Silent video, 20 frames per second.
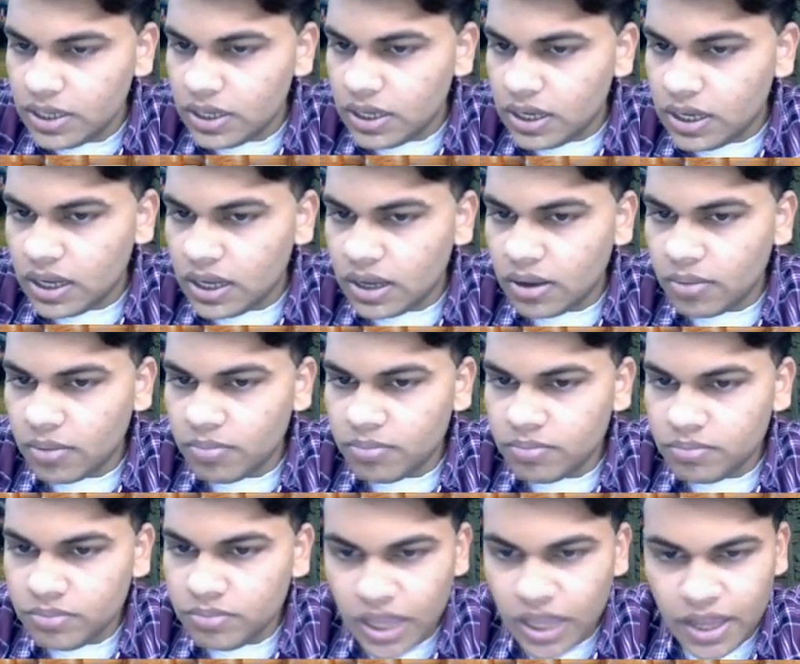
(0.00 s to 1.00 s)
Uh,
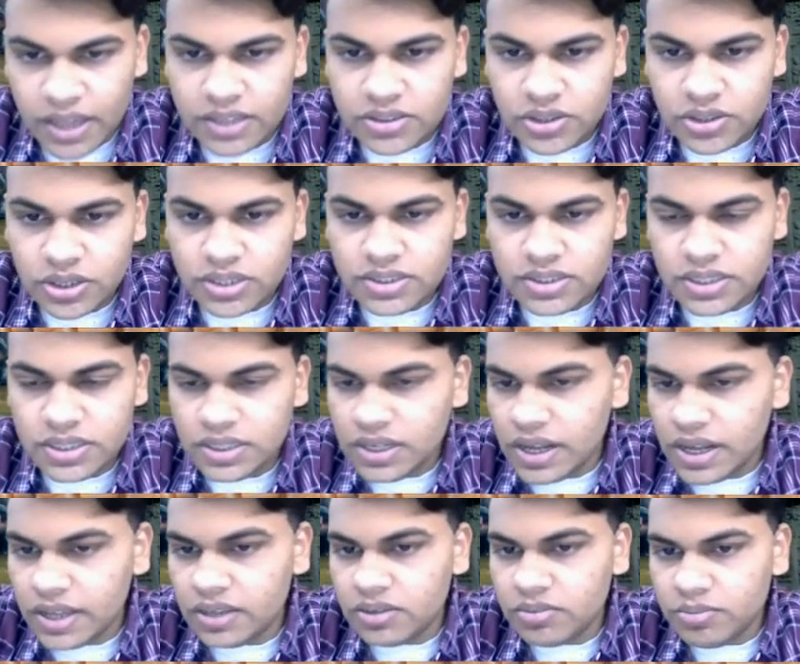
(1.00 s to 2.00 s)
yeah, as you can see,
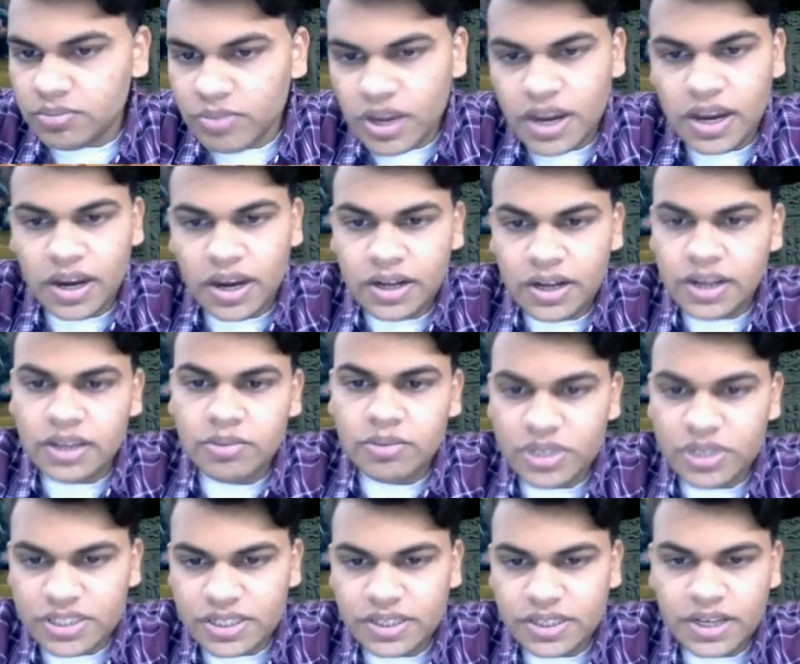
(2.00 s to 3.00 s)
like handling
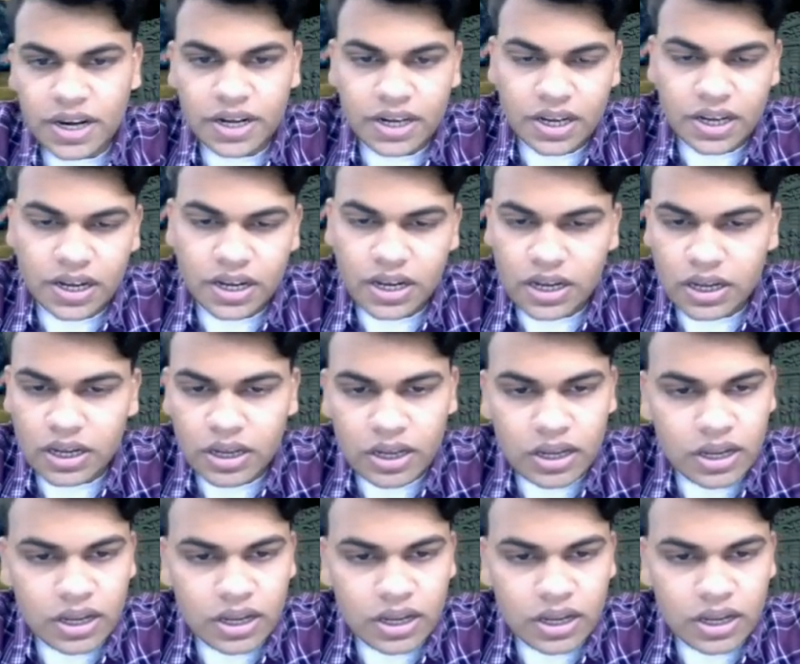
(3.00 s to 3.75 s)
missing data,